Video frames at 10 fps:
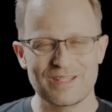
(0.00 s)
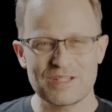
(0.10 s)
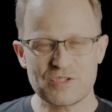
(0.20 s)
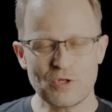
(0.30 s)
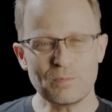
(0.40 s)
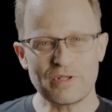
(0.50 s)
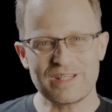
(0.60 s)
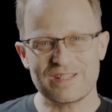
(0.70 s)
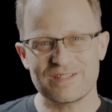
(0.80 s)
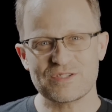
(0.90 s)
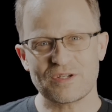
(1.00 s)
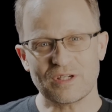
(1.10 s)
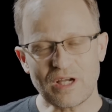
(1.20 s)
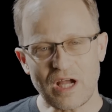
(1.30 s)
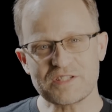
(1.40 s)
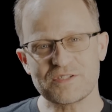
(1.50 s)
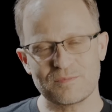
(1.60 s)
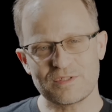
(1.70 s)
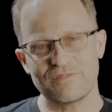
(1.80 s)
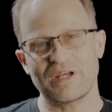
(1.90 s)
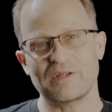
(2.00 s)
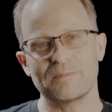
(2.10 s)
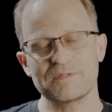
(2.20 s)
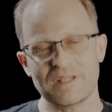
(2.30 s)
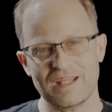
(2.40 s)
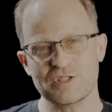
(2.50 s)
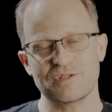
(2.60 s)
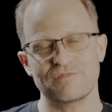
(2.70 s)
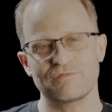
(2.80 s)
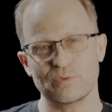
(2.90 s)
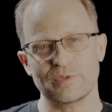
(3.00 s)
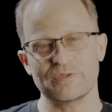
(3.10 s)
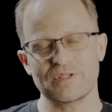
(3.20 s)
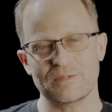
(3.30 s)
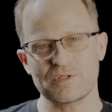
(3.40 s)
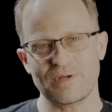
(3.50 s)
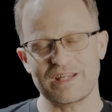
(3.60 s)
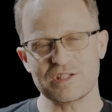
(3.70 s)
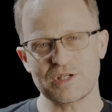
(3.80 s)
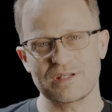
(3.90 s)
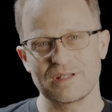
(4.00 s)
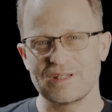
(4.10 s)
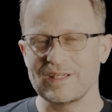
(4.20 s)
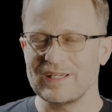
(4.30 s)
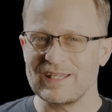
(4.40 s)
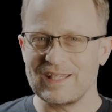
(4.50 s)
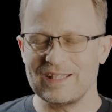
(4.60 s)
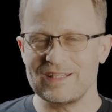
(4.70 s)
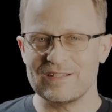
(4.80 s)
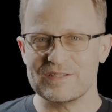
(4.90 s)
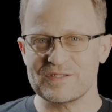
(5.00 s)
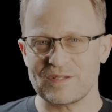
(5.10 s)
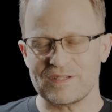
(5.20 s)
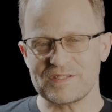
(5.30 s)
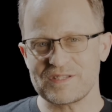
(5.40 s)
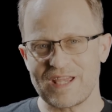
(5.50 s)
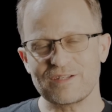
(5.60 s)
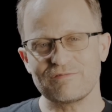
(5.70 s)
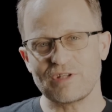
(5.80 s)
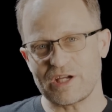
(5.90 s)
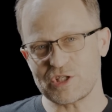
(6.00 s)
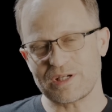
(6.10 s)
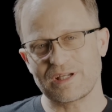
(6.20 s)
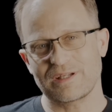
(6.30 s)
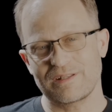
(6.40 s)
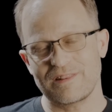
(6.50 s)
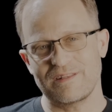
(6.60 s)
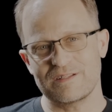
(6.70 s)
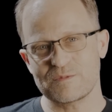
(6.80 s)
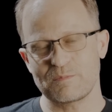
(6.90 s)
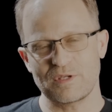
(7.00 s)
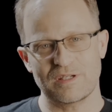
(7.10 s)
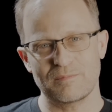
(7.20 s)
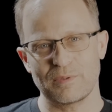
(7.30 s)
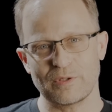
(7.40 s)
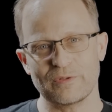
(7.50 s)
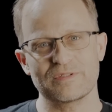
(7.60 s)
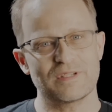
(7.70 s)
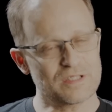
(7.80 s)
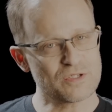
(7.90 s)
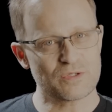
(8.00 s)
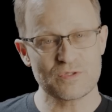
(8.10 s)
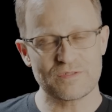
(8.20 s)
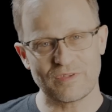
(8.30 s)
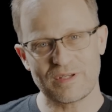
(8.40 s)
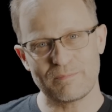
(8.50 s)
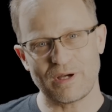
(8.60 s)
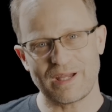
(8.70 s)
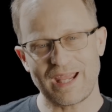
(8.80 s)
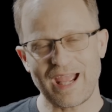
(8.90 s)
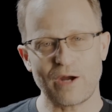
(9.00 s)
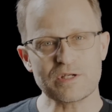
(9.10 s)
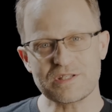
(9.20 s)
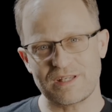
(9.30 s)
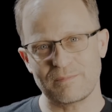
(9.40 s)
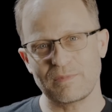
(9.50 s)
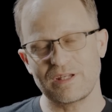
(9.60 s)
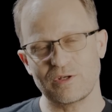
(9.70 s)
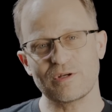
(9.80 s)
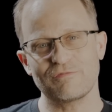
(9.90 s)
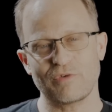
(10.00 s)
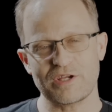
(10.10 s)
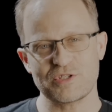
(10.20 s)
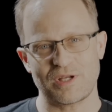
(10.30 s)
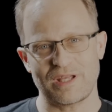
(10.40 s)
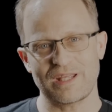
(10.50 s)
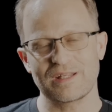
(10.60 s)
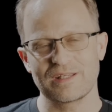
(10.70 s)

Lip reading: Snowplay is a custom developed engine for real-time strategy. It is a set of logic that is being built exclusively by our team here at Frost Giant,